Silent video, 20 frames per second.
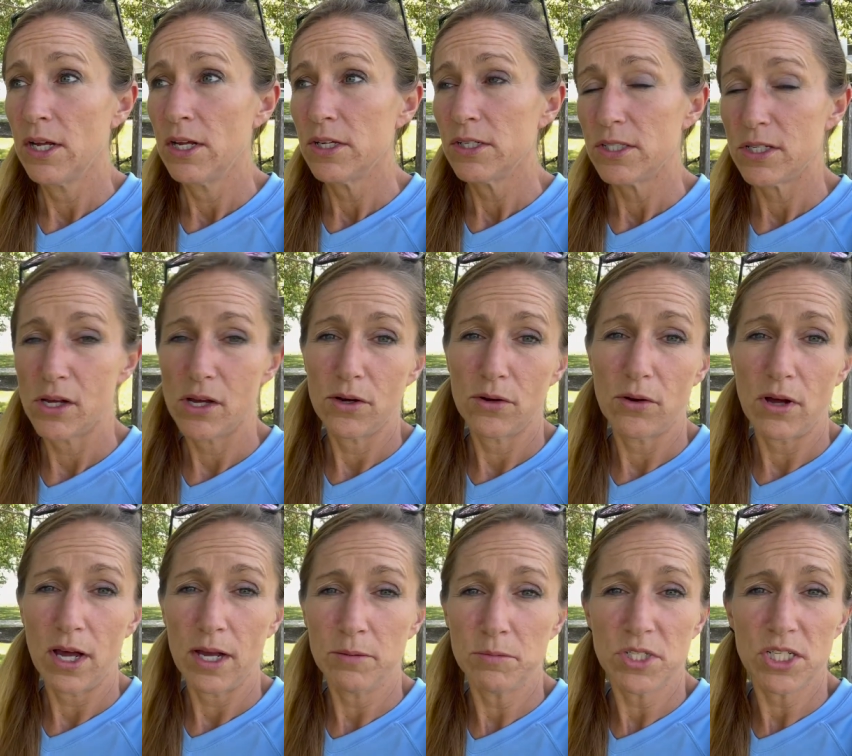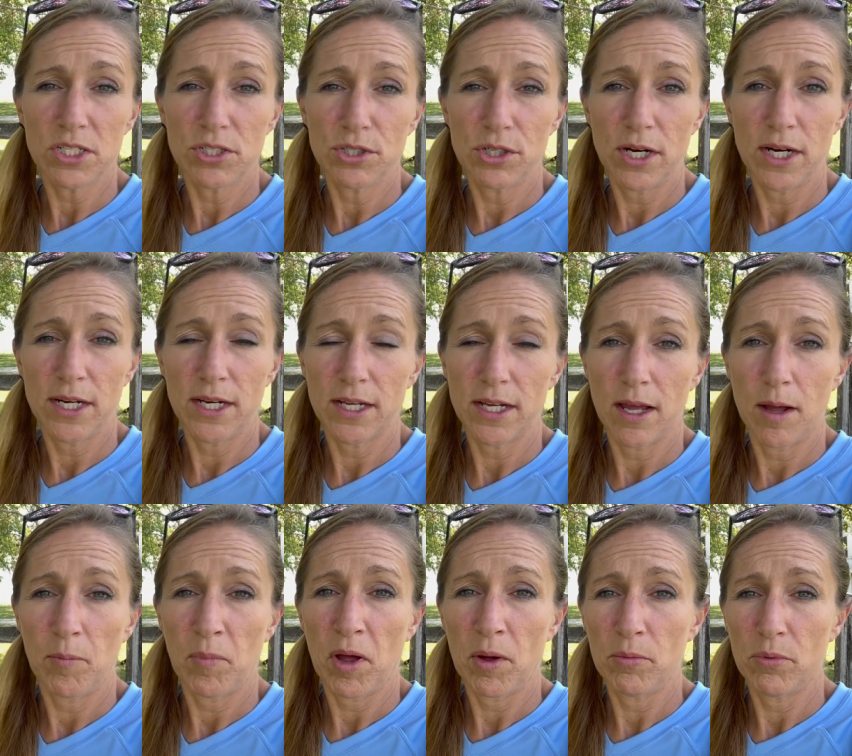So I'm just trying to
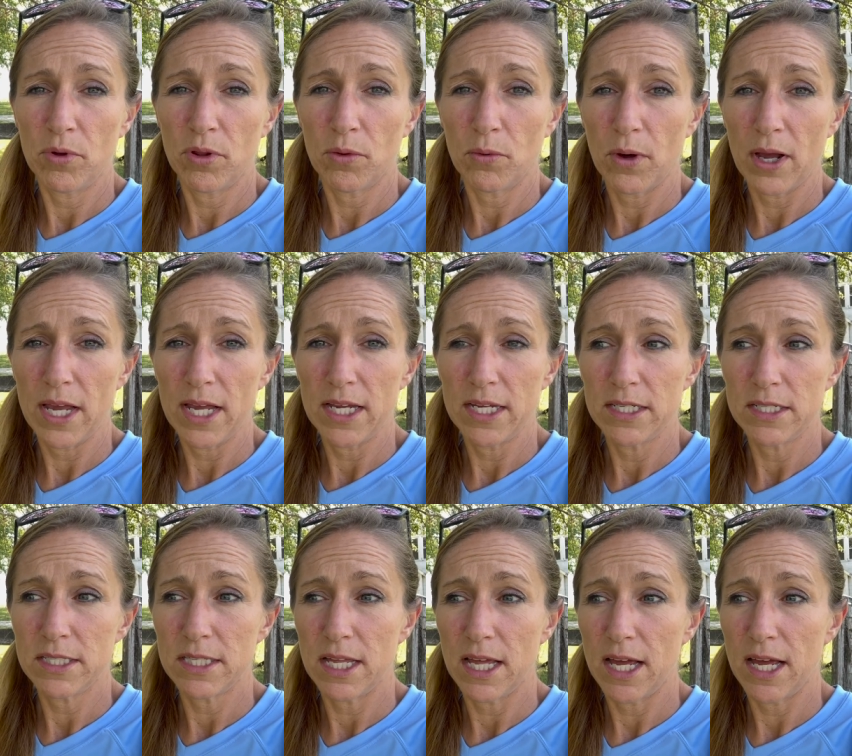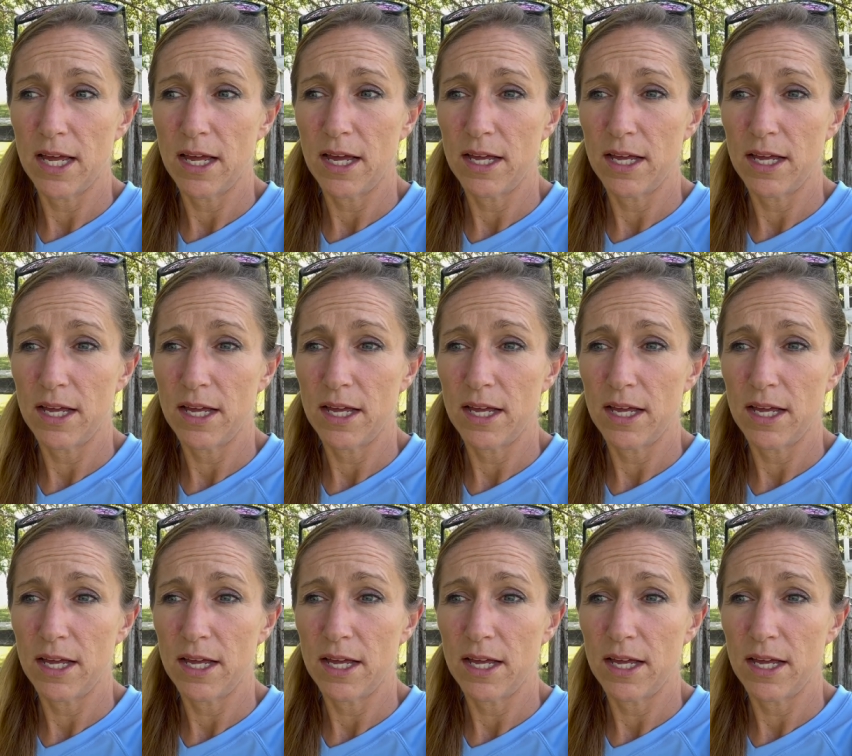come up with ways that